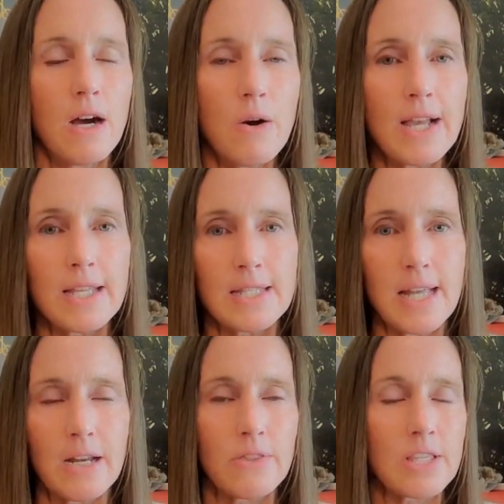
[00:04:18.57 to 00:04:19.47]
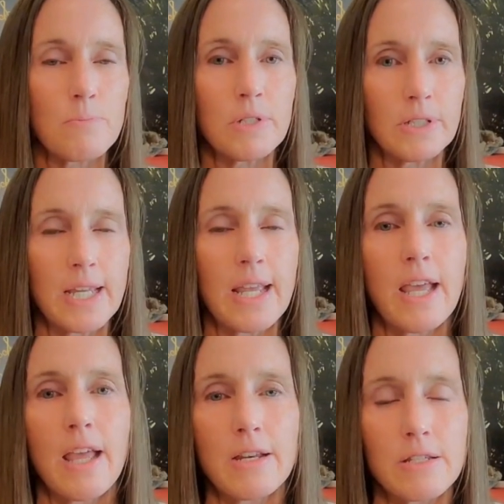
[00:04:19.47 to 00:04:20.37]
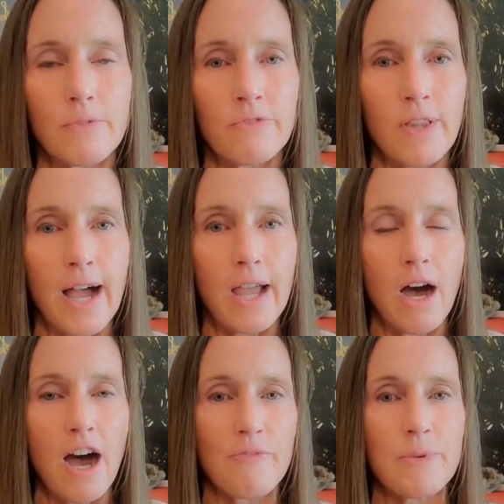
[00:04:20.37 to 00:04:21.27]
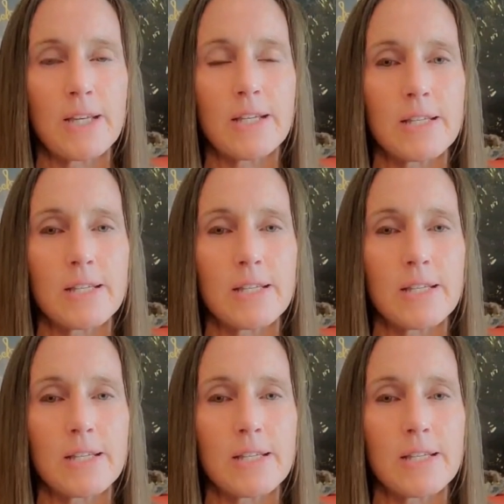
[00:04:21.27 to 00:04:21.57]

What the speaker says: oh, I can stand on this building and fly off